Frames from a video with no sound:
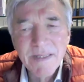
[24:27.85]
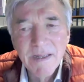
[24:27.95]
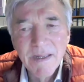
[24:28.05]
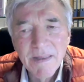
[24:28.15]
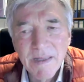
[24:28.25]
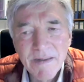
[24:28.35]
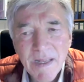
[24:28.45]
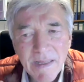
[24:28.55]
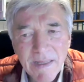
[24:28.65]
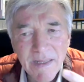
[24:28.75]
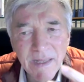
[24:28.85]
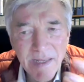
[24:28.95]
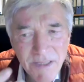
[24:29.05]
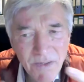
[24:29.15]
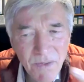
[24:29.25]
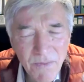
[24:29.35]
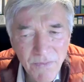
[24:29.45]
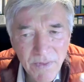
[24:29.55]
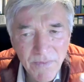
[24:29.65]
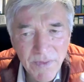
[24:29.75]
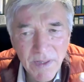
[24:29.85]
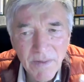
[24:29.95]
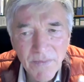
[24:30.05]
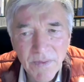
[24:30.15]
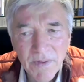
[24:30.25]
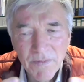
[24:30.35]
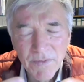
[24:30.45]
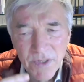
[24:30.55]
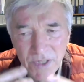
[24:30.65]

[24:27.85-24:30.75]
Yeah, that the history of the